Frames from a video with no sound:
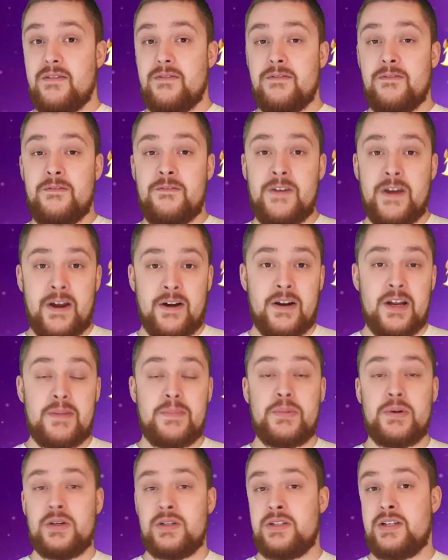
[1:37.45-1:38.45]
very
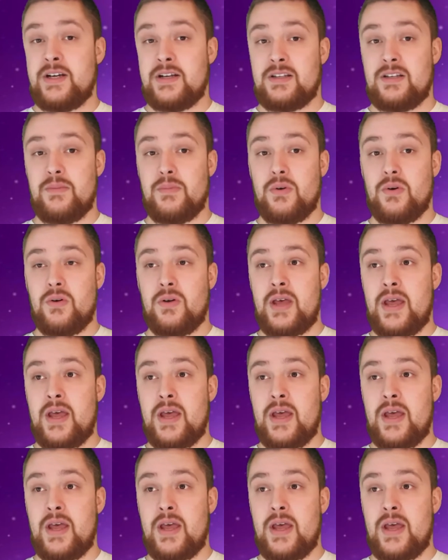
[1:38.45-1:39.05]
predictable.